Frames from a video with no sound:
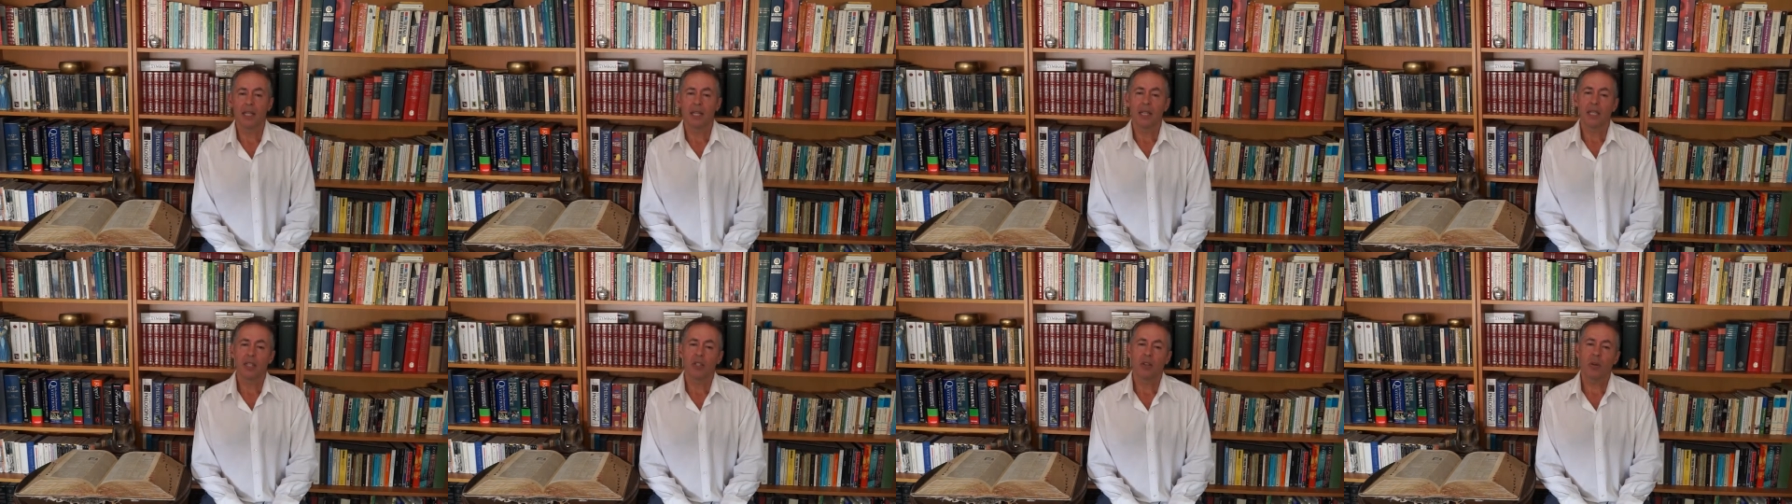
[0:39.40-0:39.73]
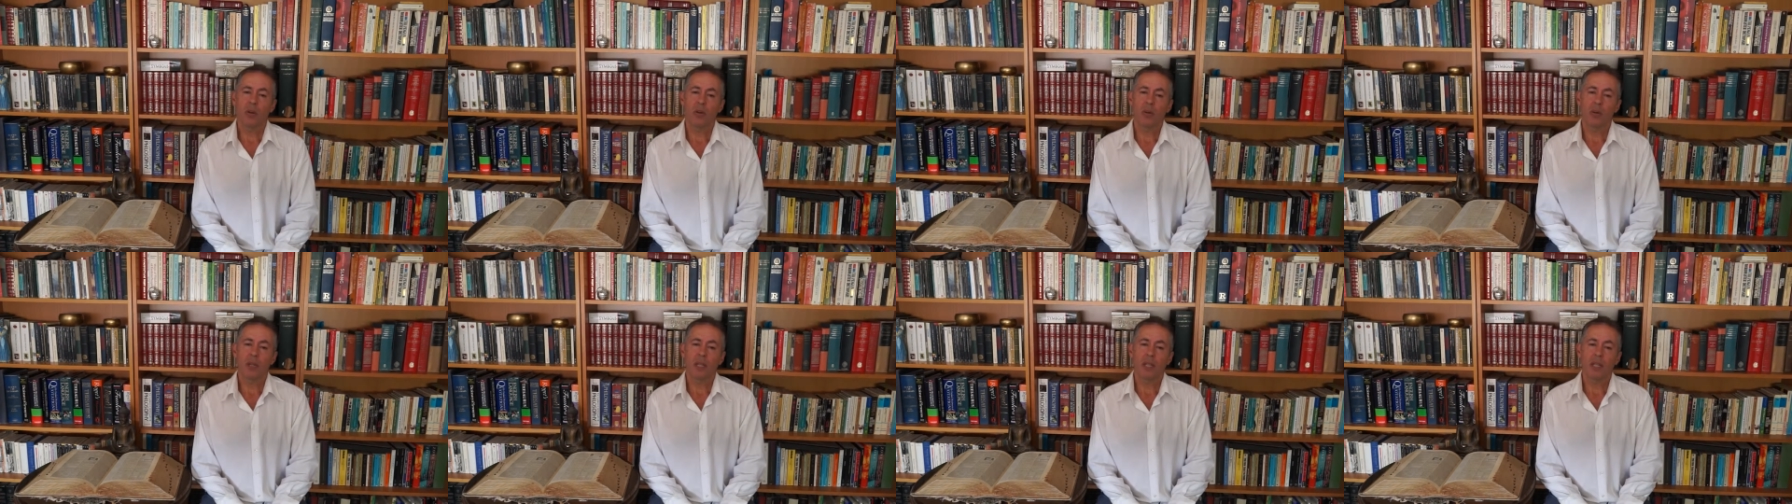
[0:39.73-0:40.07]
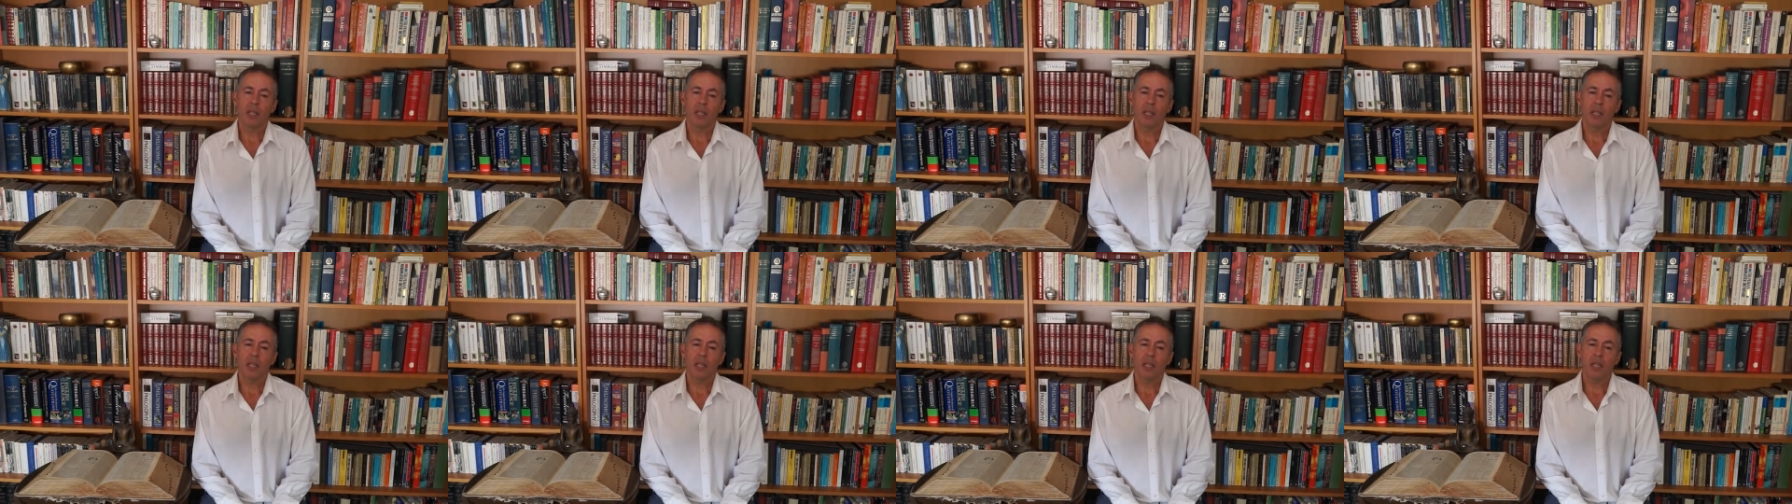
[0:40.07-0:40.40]
So
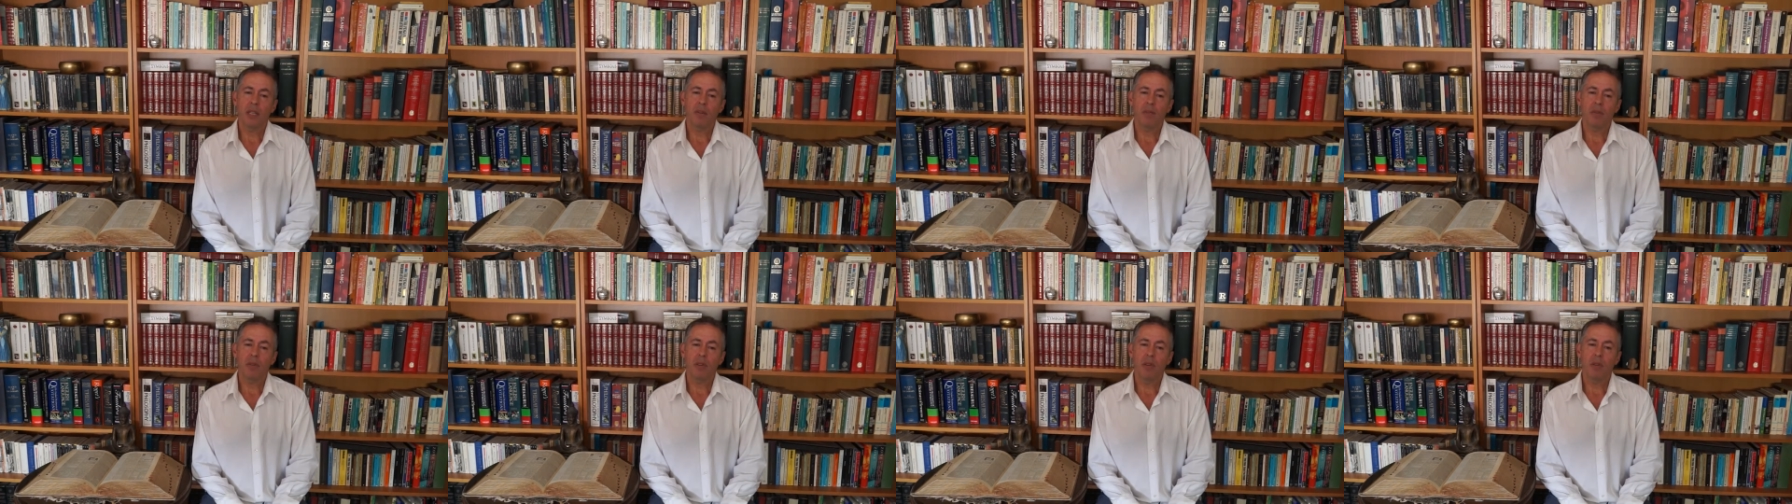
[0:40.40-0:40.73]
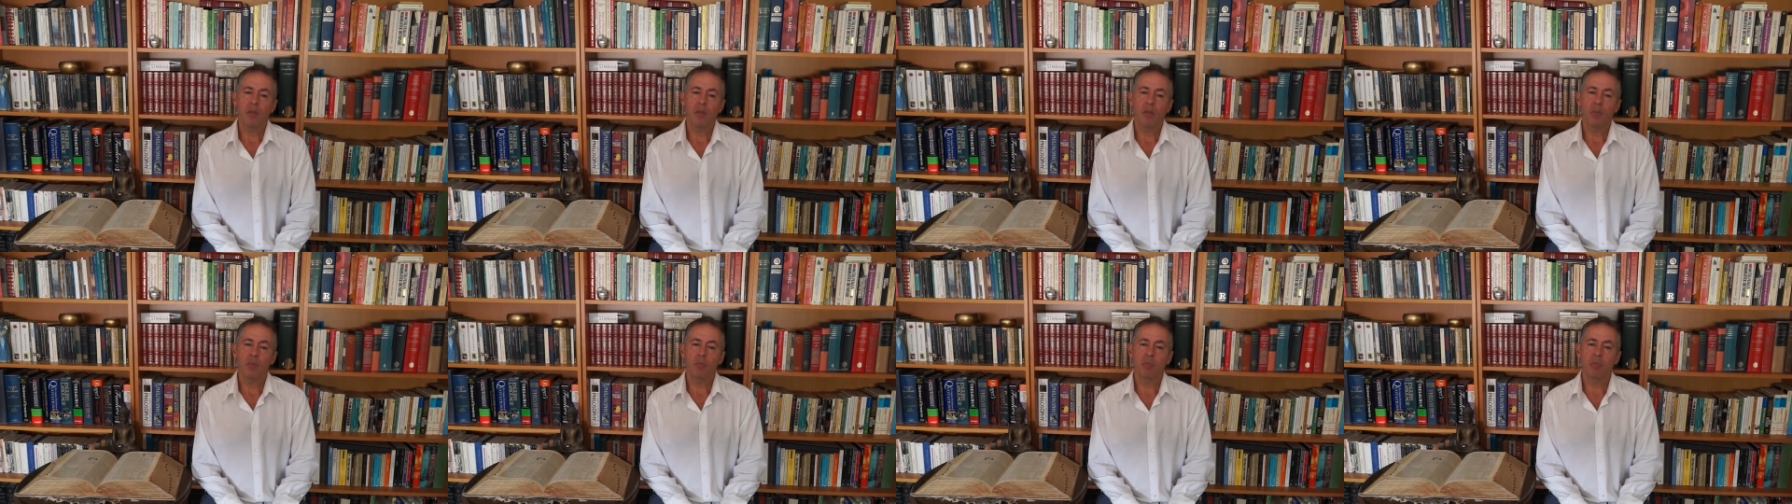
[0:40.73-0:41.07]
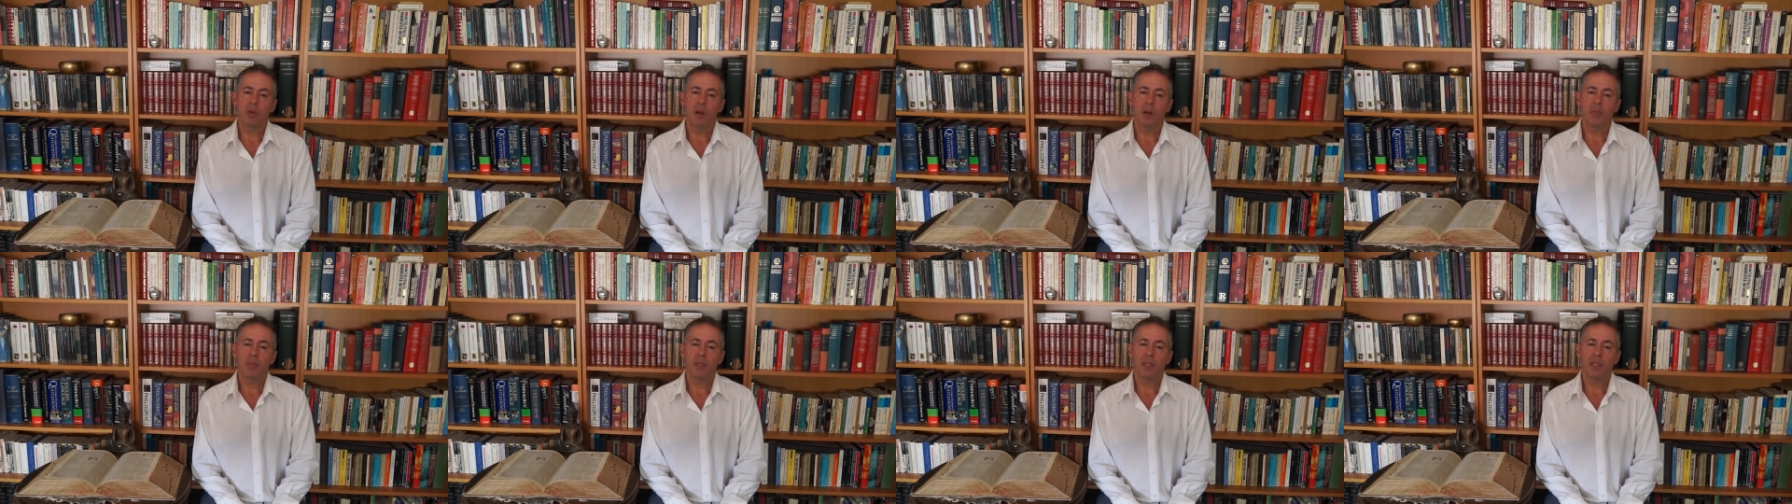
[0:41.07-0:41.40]
even though you
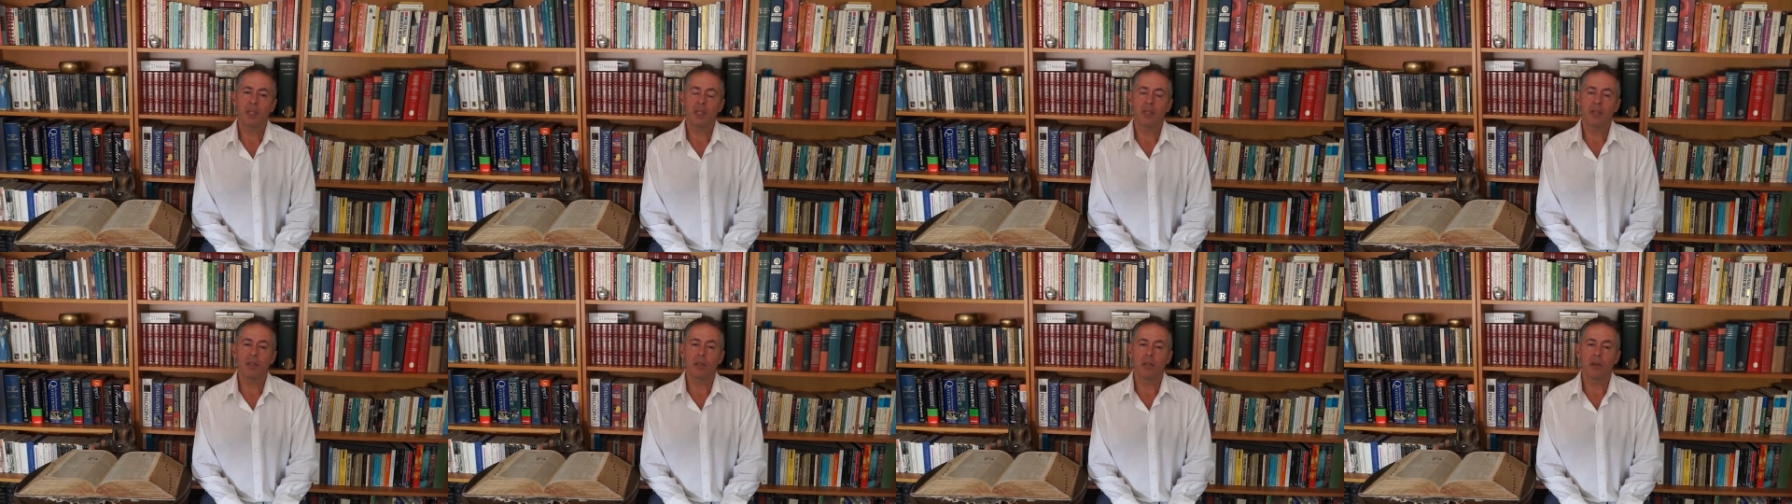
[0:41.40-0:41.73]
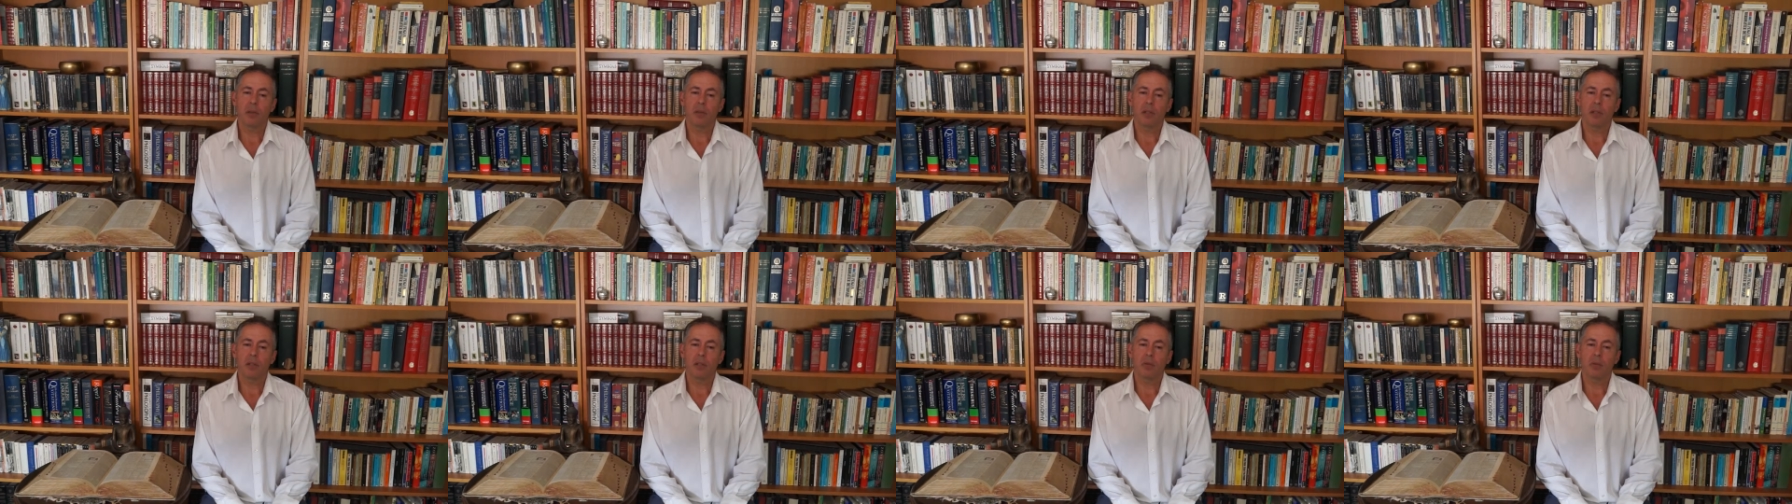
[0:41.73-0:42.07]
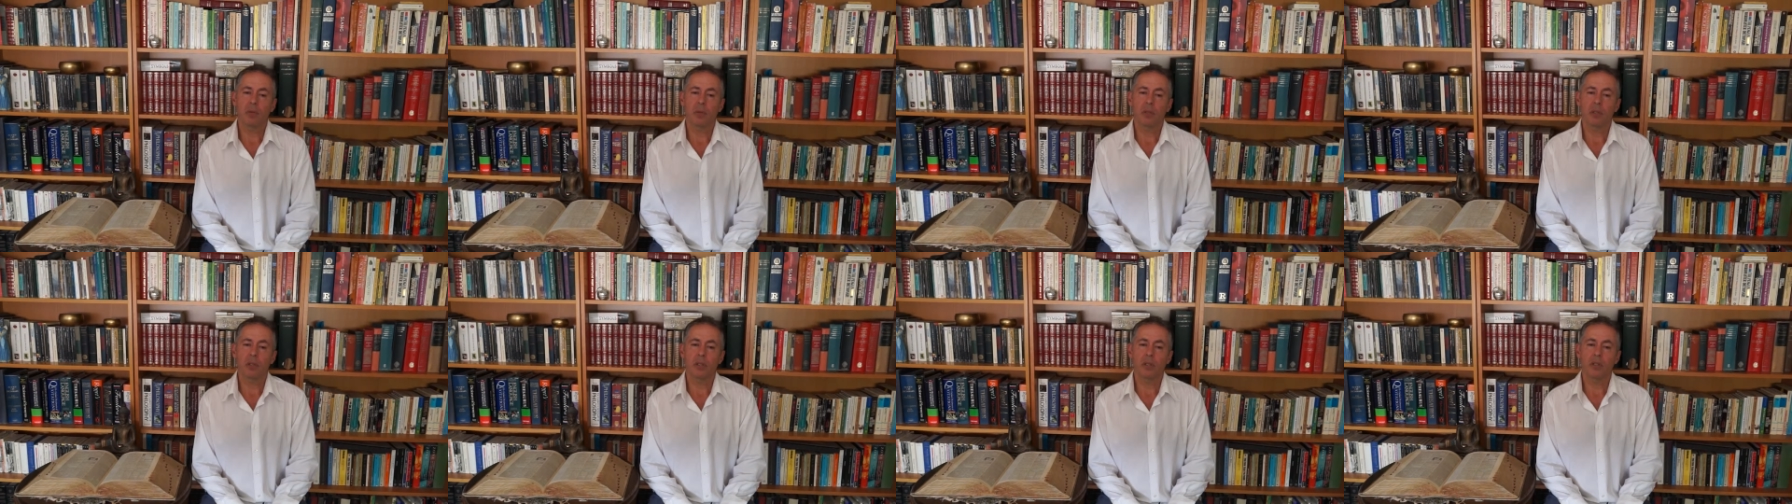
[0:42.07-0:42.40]
probably didn't know these
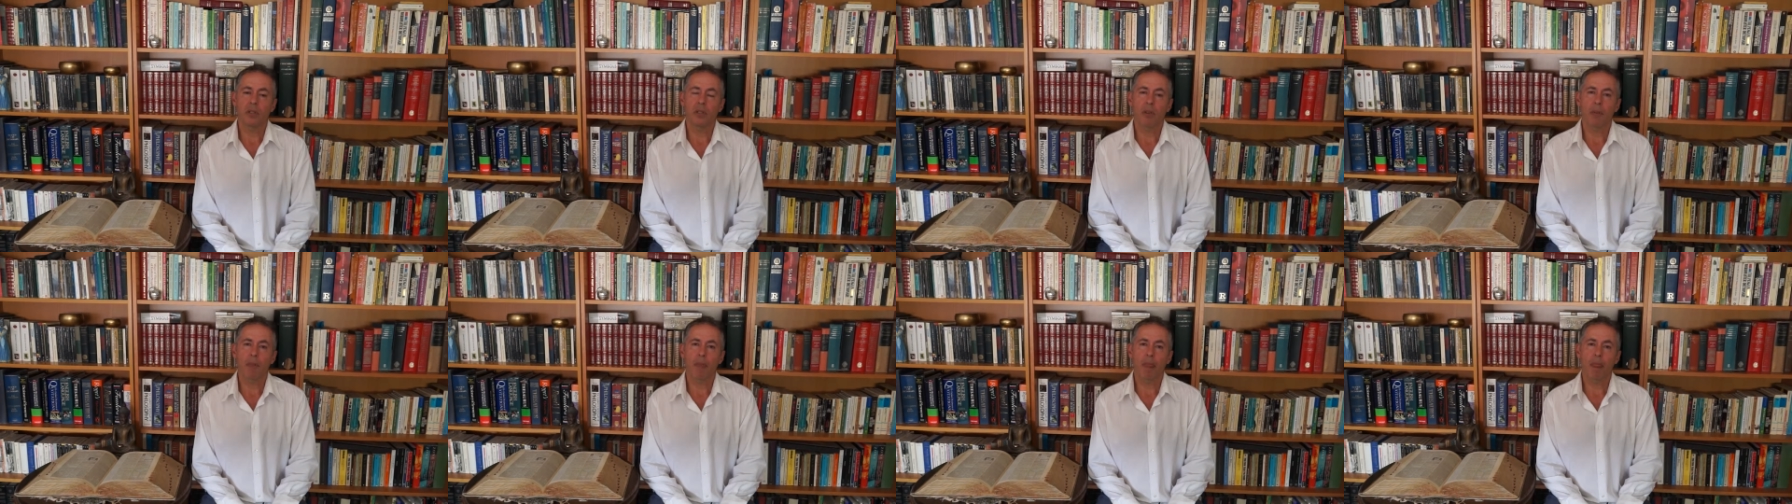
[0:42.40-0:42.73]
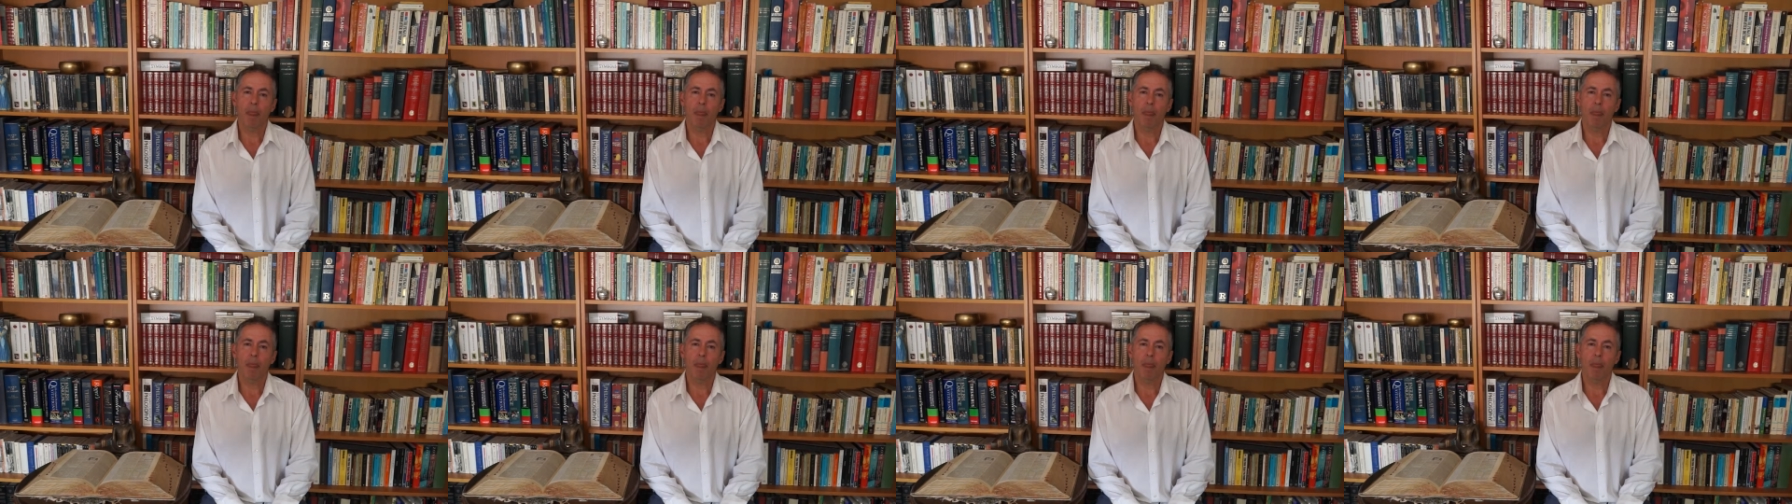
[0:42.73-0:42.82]
words,